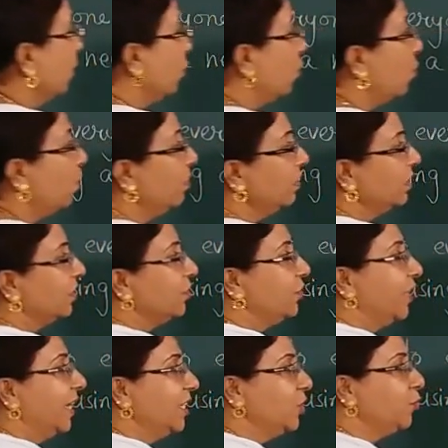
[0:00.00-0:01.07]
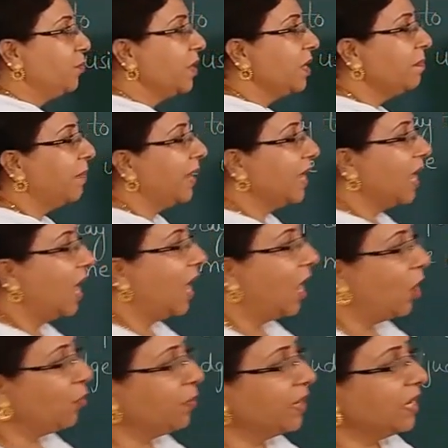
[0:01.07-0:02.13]
don't judge me by
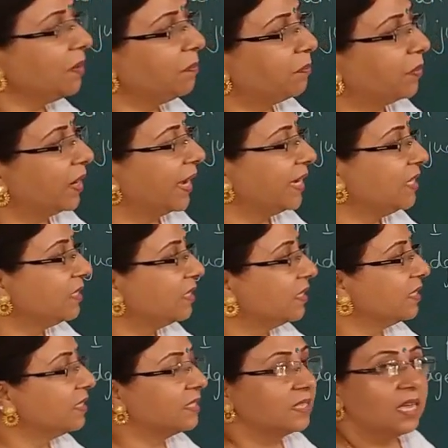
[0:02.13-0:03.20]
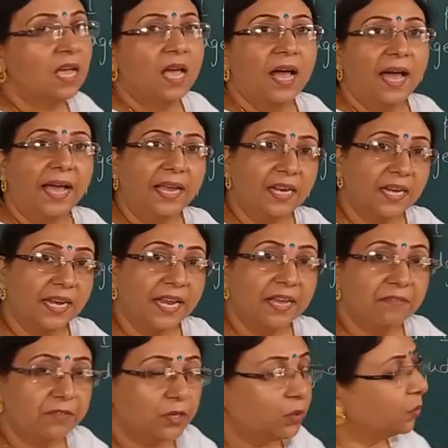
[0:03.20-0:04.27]
how many prizes I
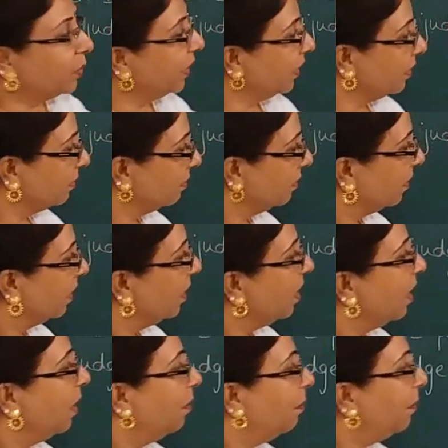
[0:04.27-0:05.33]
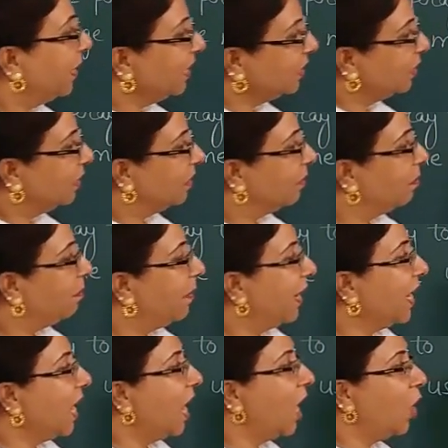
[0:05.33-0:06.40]
never win, but
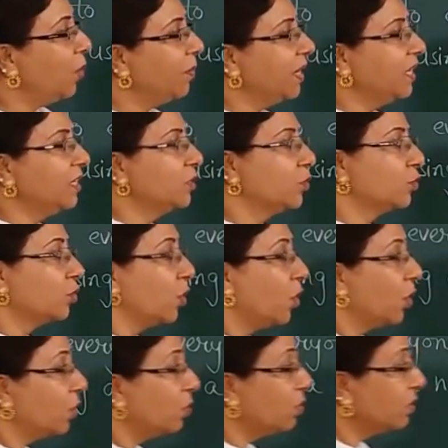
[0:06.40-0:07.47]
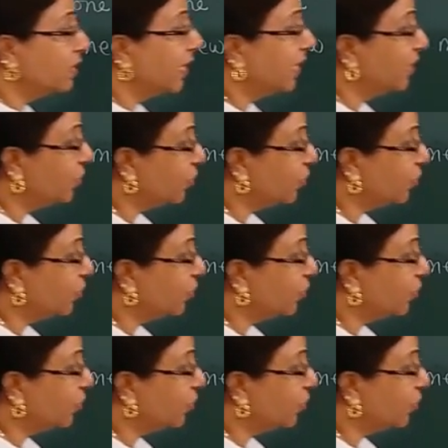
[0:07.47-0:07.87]
by how many sorrows I